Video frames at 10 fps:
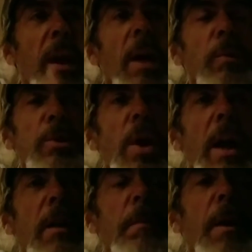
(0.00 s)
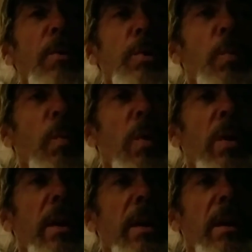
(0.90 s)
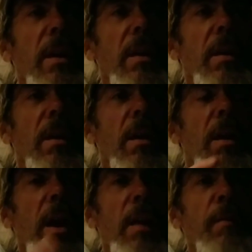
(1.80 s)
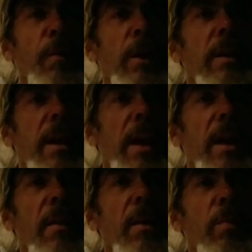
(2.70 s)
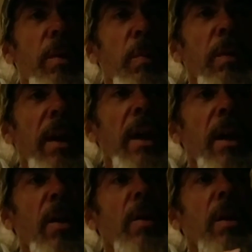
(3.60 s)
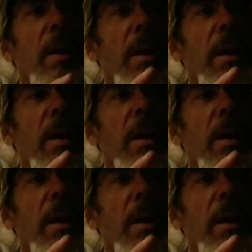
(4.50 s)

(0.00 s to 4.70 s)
I was trying to post one every day that we were there,